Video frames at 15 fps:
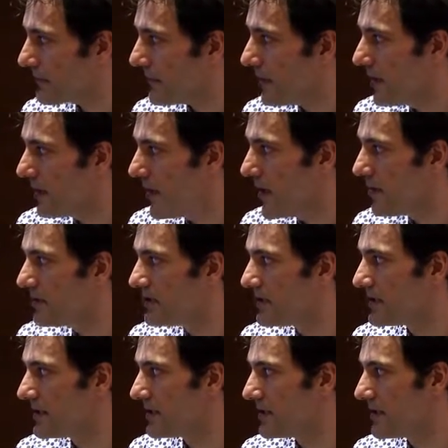
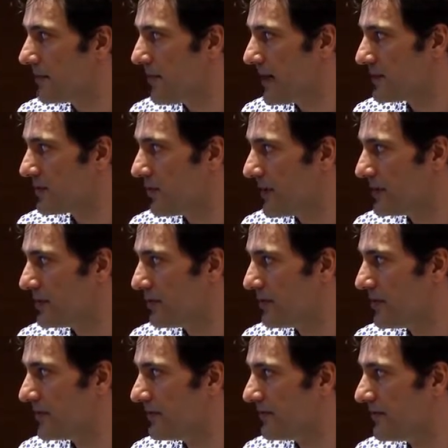allows the pathway to
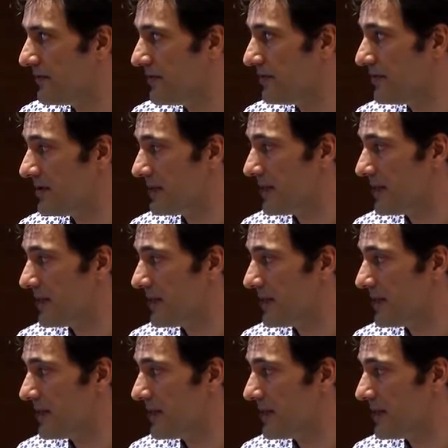be reviewed